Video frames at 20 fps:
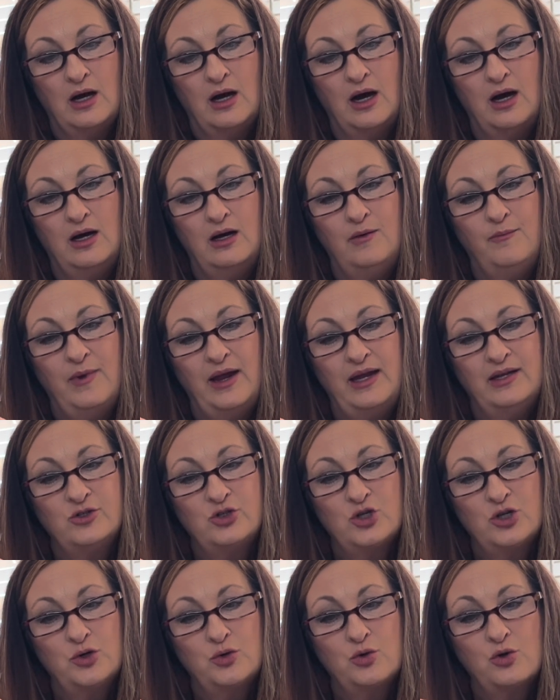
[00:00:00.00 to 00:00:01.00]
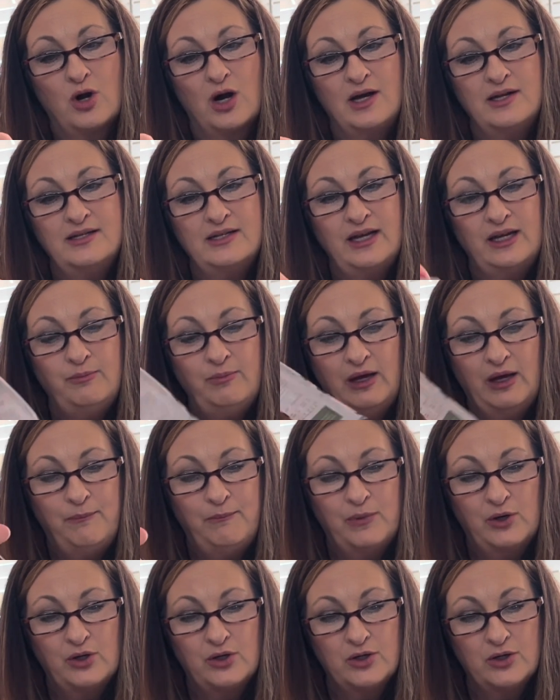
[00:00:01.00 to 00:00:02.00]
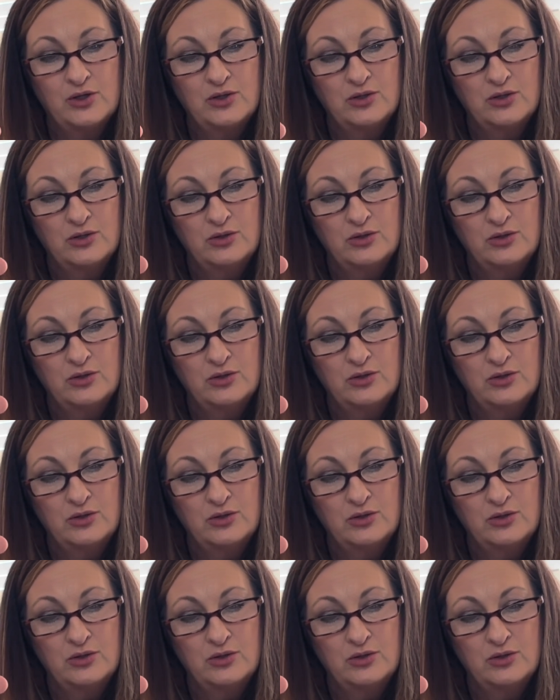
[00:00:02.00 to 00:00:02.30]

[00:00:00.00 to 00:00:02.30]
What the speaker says: Ancho grande pepper.